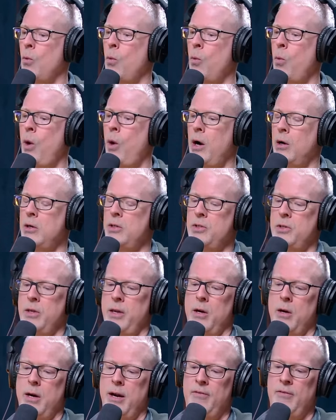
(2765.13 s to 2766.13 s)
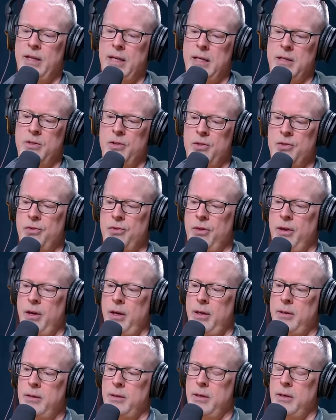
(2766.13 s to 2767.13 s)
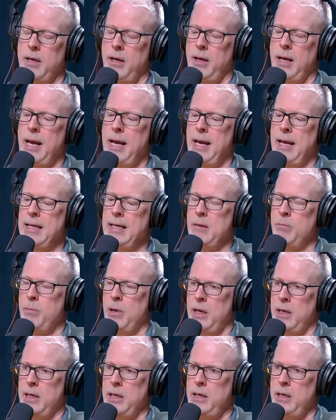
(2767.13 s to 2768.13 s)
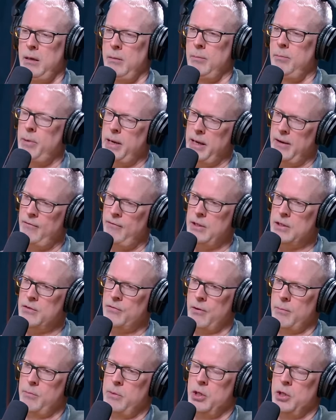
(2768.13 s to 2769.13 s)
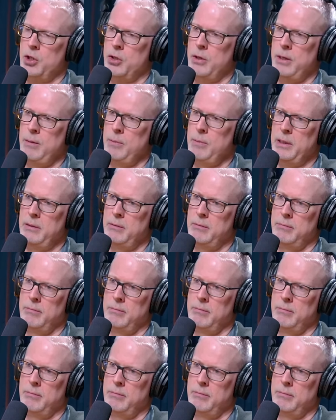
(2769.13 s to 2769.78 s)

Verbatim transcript: where is their evidence that anybody benefits from their treatment?